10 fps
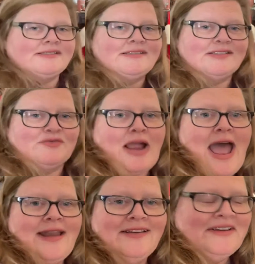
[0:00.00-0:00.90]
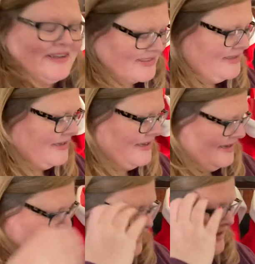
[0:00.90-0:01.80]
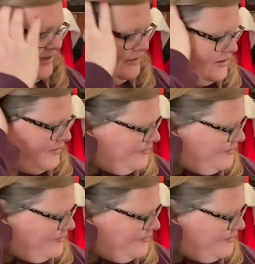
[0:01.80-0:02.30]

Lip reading: is rad. I think, you know,